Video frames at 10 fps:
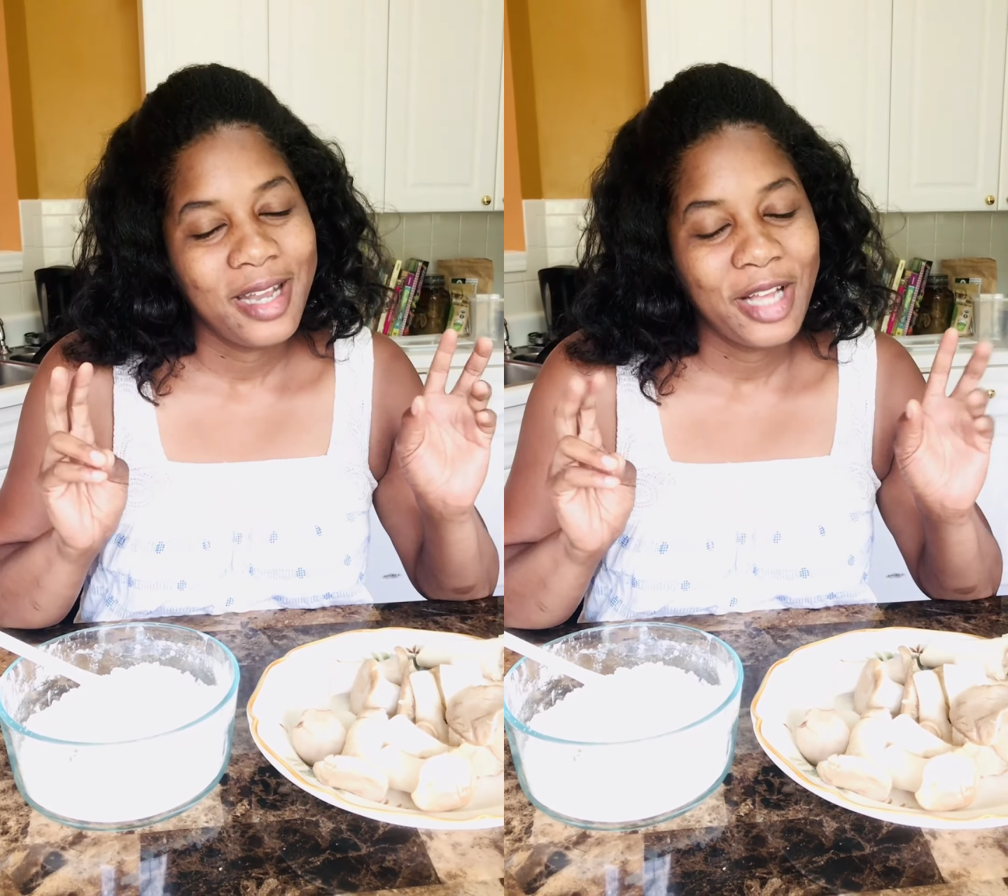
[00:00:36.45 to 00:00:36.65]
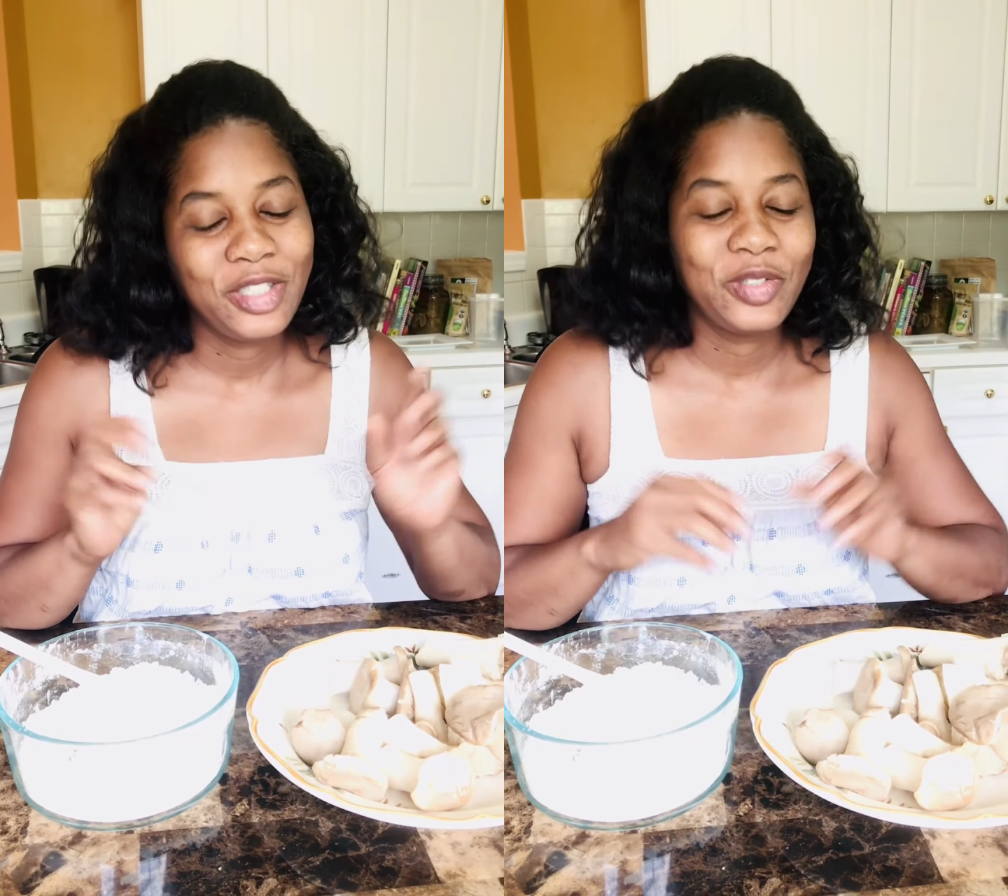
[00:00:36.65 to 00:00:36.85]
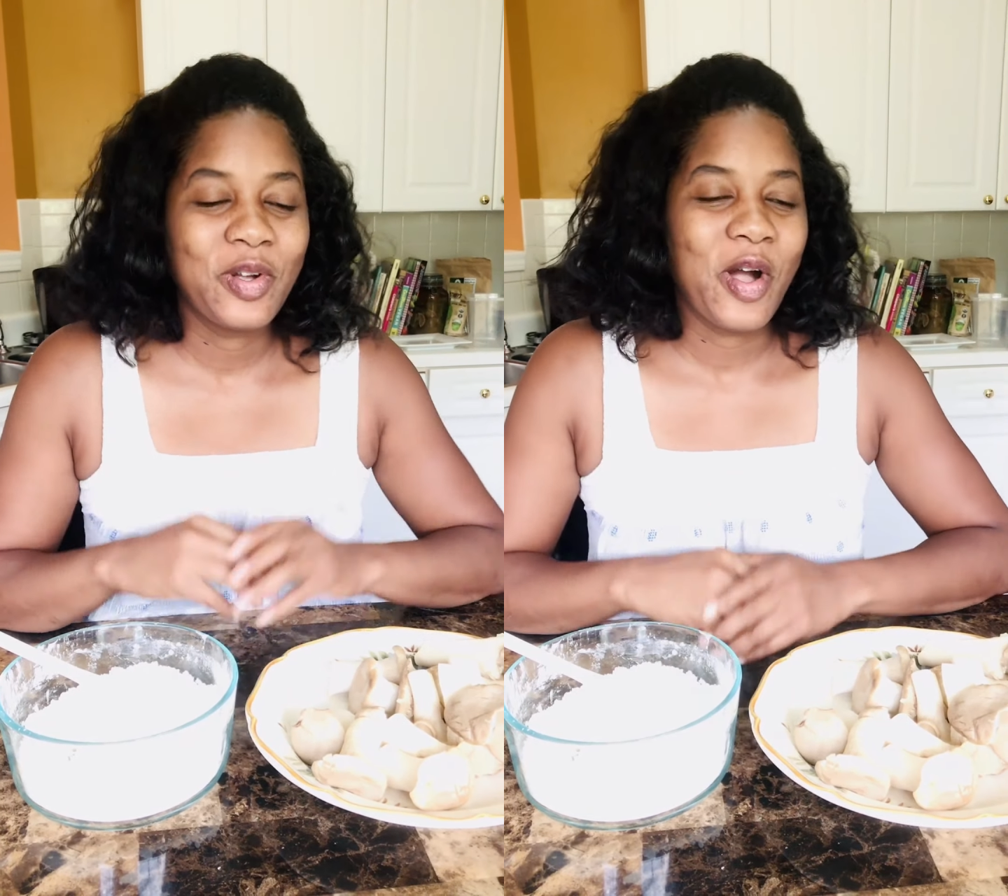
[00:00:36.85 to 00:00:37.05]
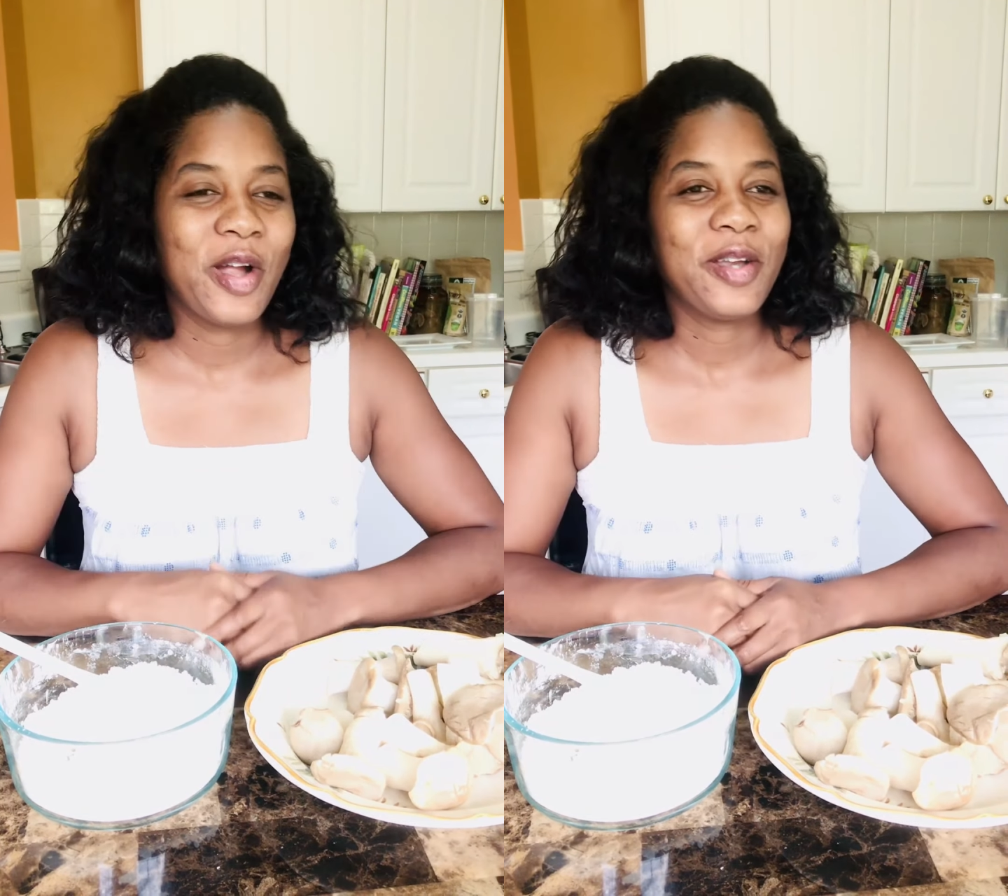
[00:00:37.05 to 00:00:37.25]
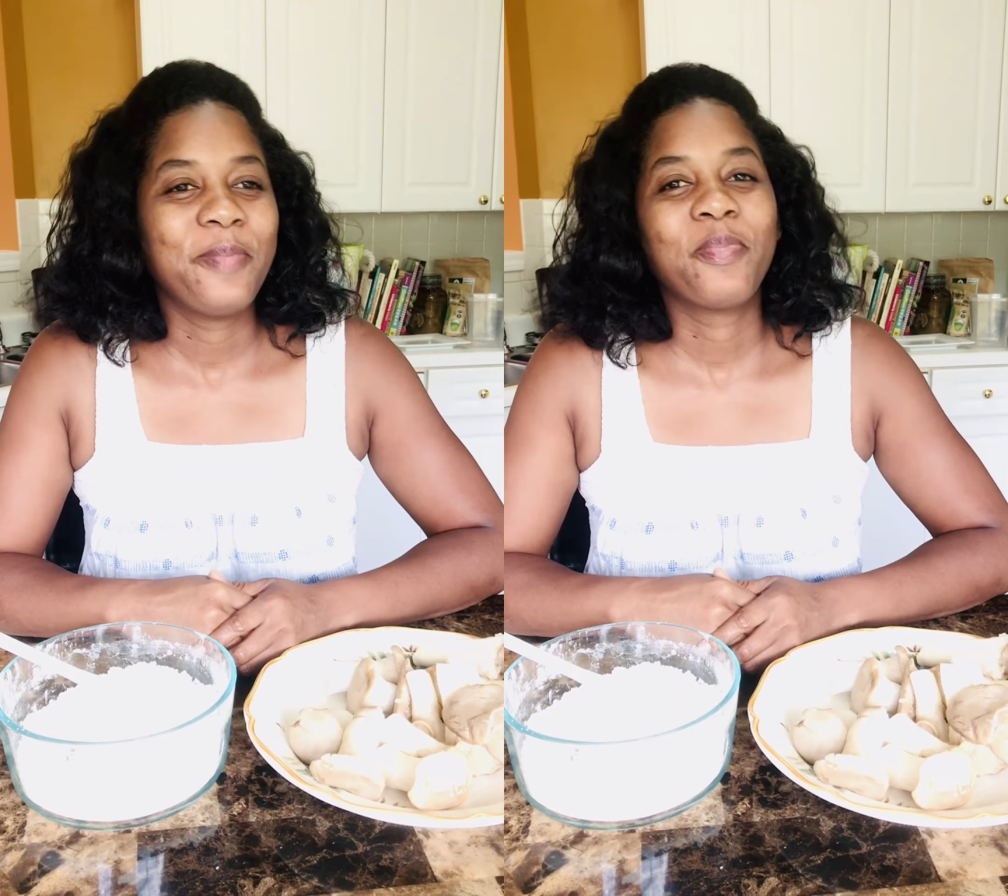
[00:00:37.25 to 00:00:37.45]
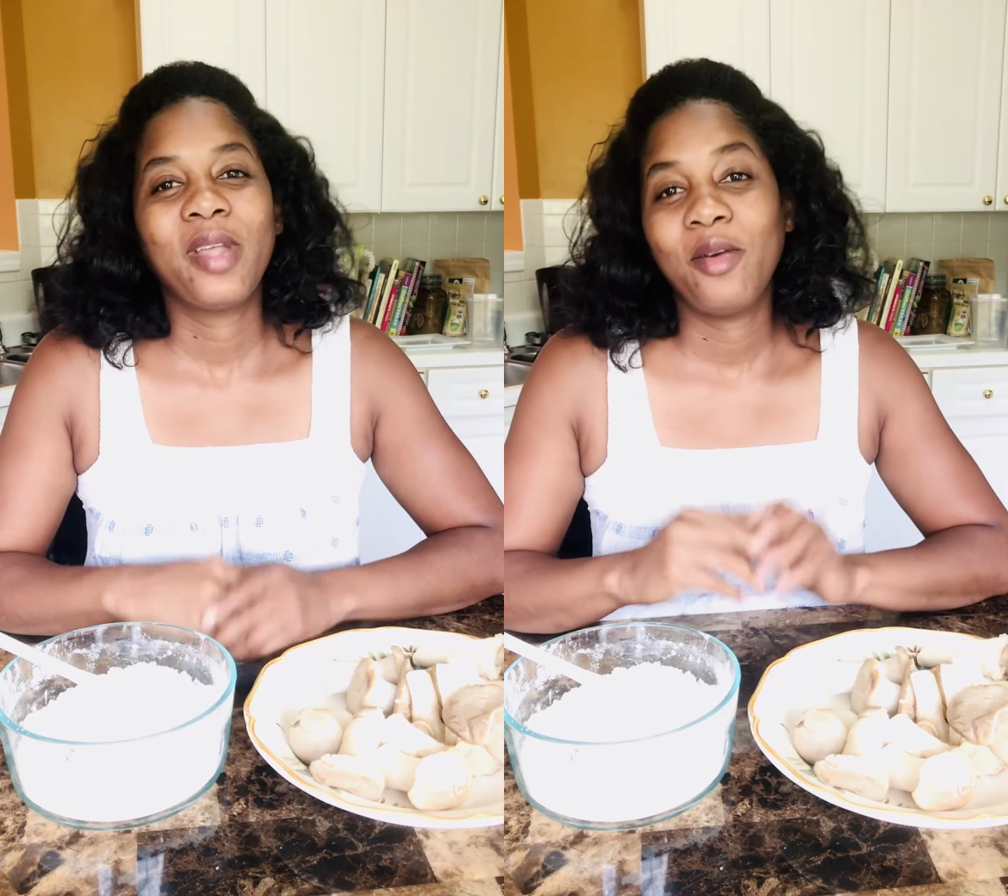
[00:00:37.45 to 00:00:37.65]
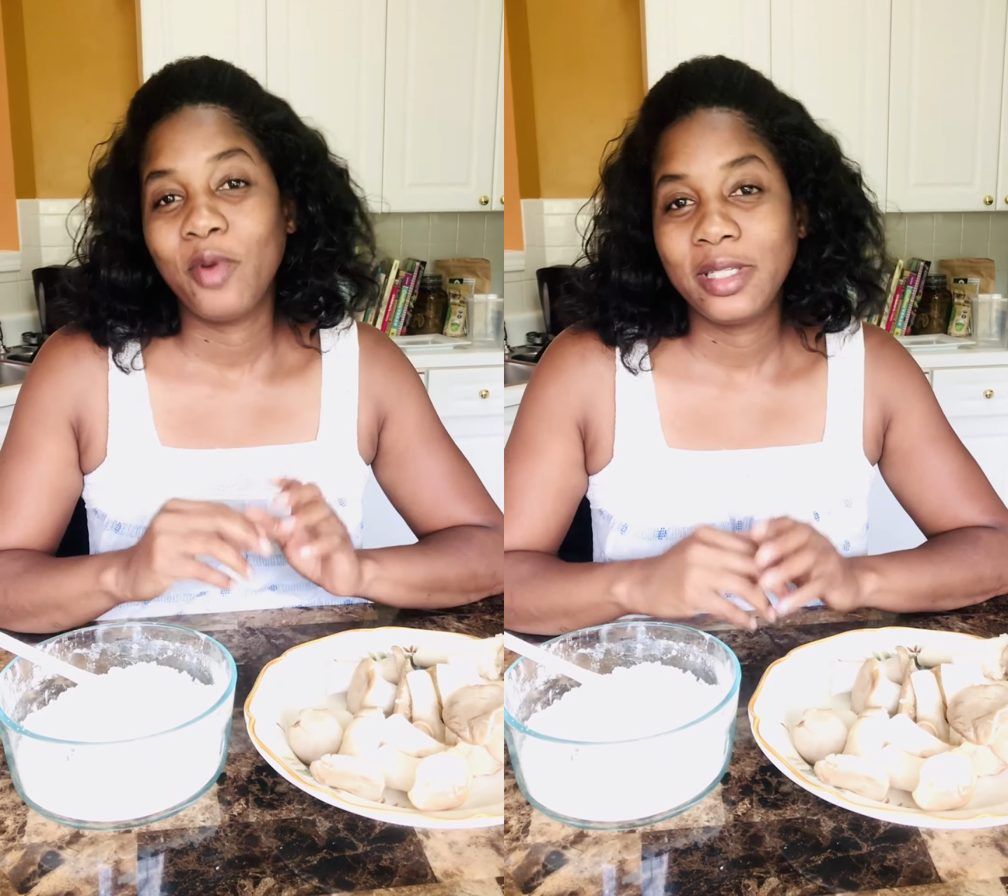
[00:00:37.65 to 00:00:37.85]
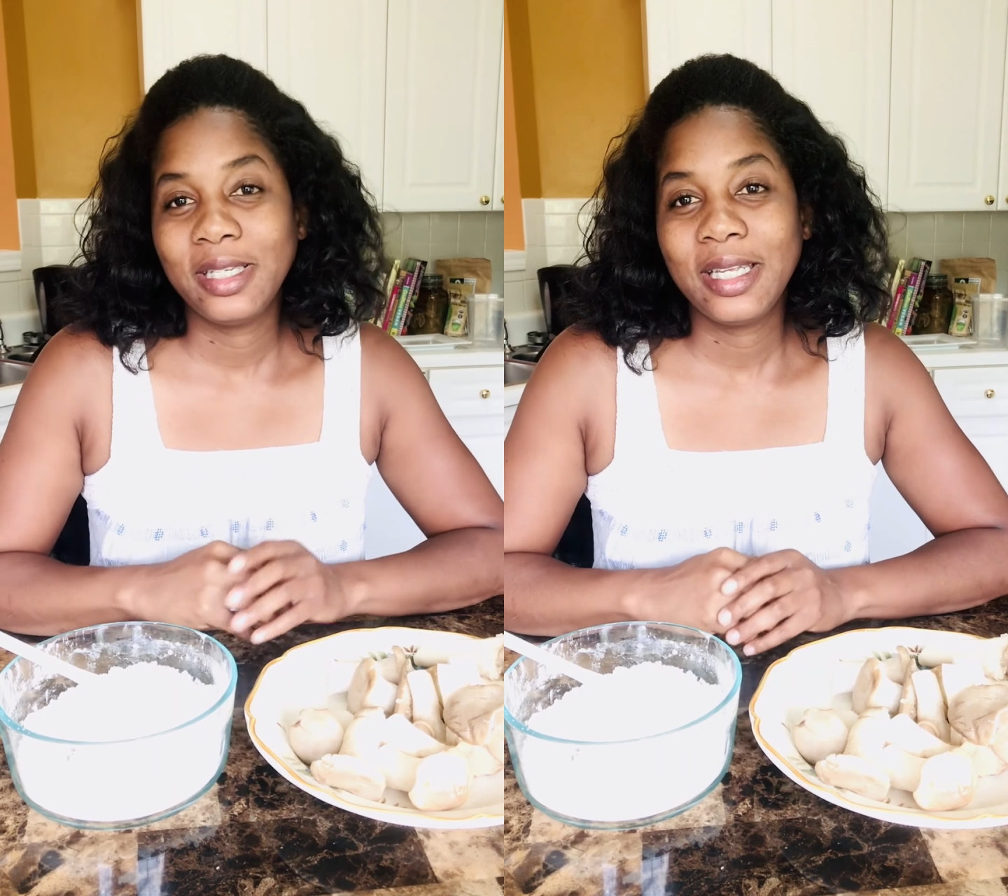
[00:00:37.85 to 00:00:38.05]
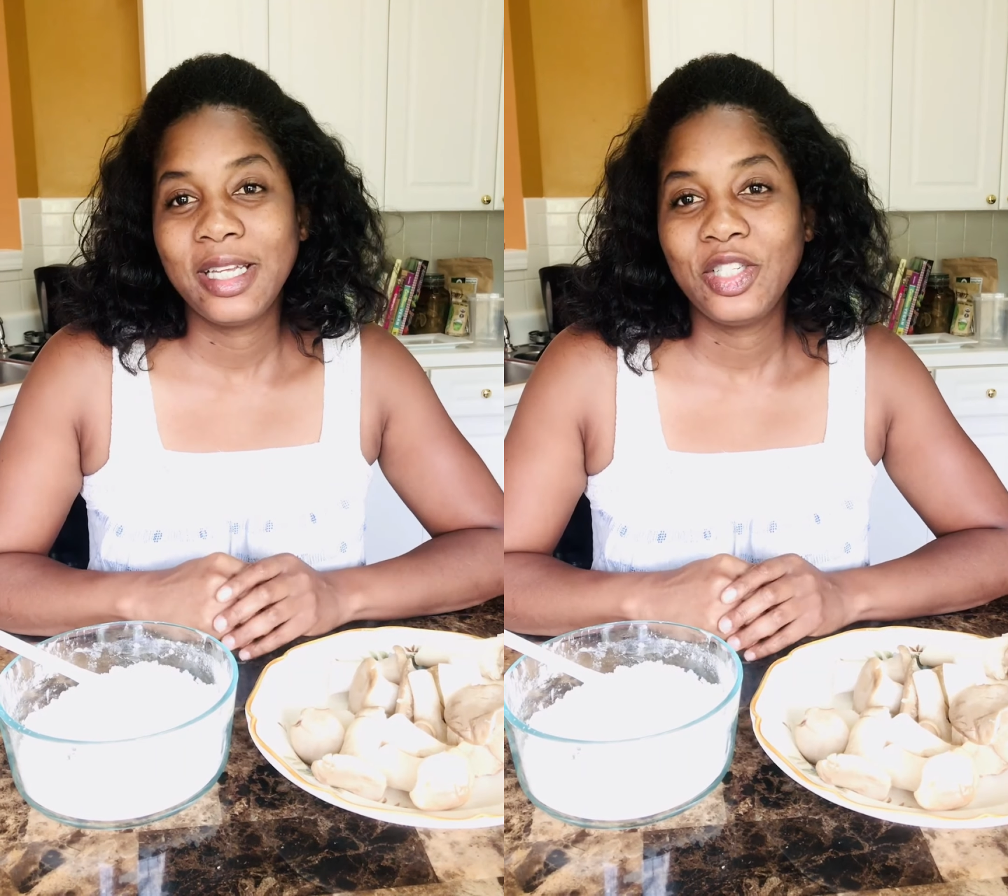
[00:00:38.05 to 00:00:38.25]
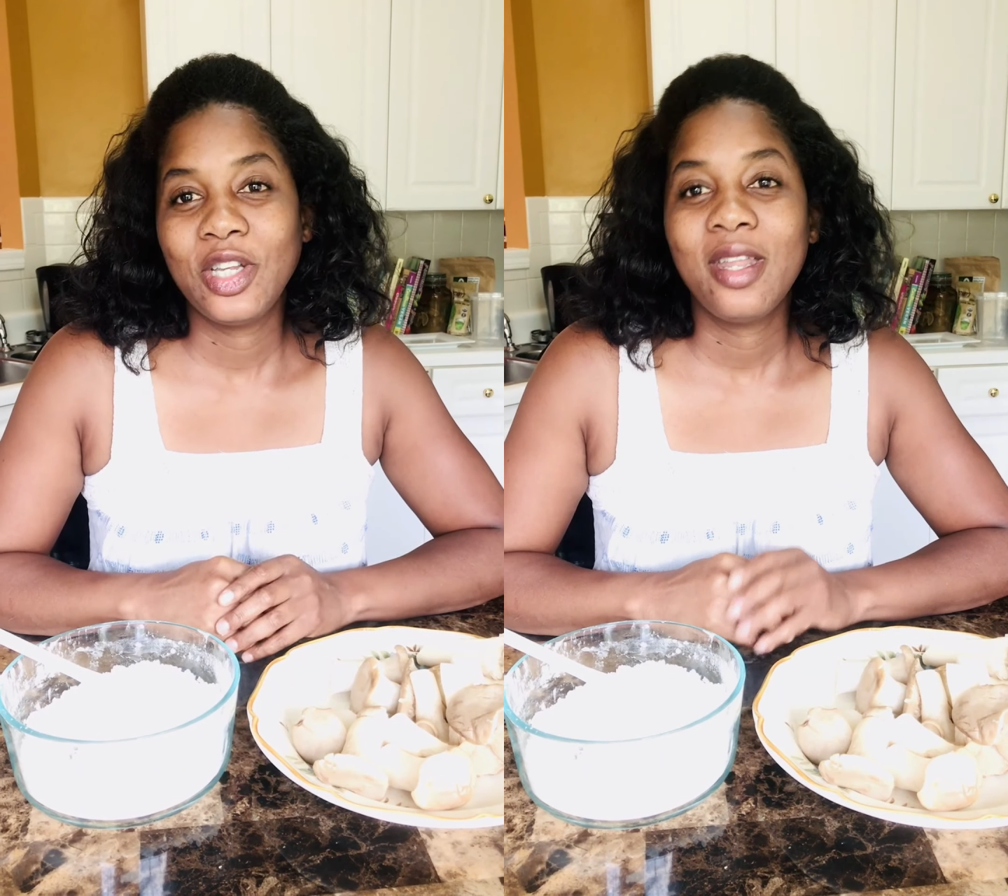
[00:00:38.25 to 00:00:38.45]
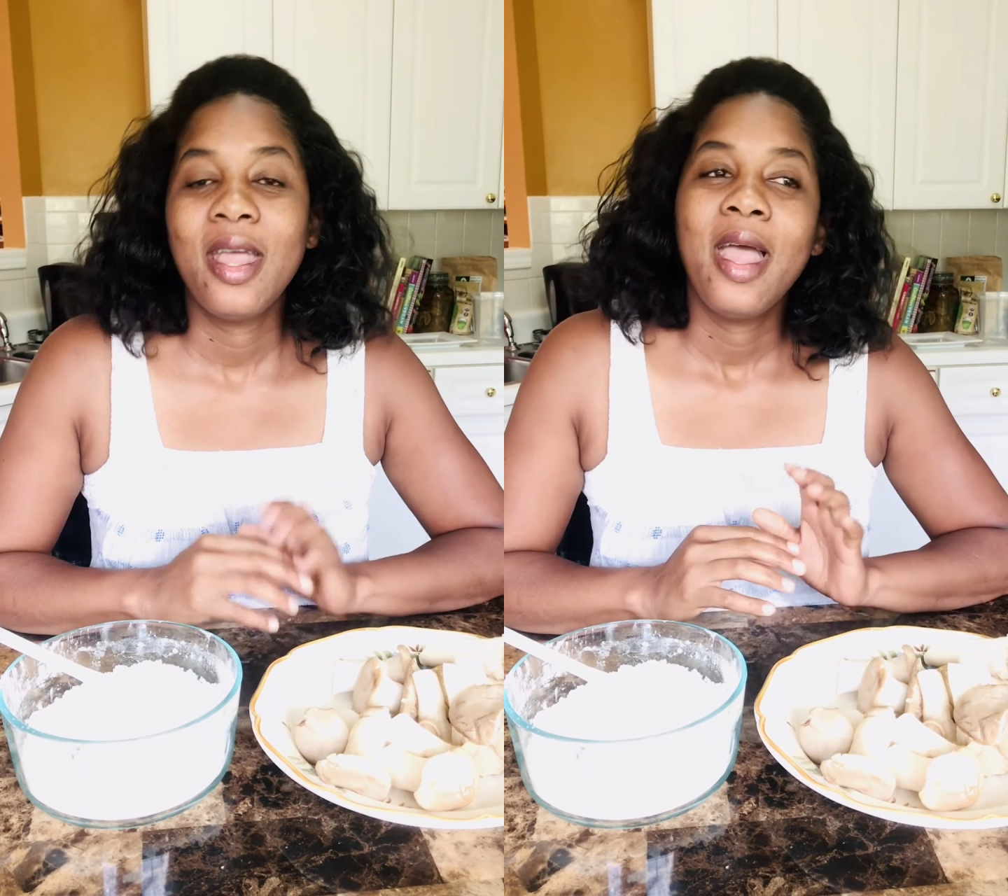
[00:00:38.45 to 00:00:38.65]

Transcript: National Guard, I worked in the kitchen,